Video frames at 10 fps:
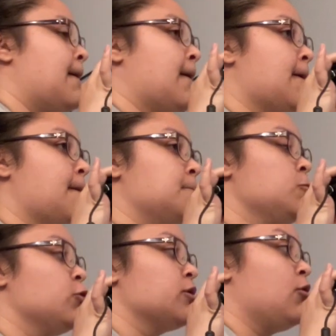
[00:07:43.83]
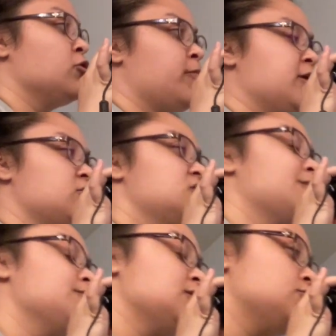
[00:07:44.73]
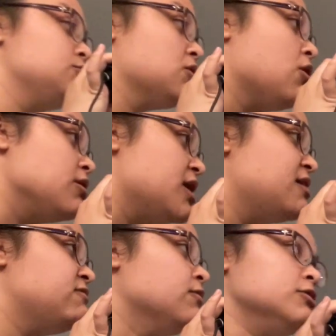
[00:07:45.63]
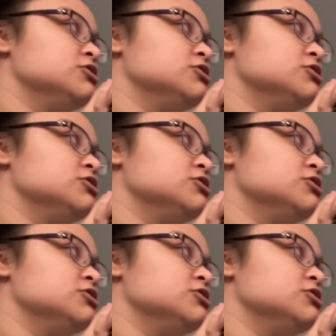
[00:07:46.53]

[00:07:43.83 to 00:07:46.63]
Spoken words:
With our older patients, it may be due to RF or